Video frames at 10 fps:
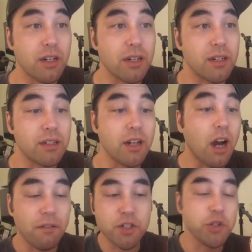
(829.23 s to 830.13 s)
uh, an
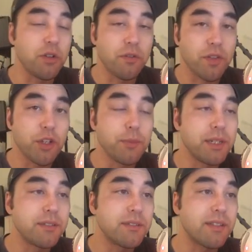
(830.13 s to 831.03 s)
offshoot of
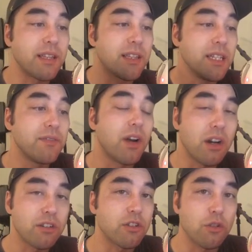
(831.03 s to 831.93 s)
humans that live
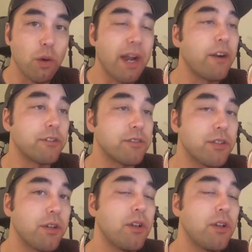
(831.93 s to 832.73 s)
underground,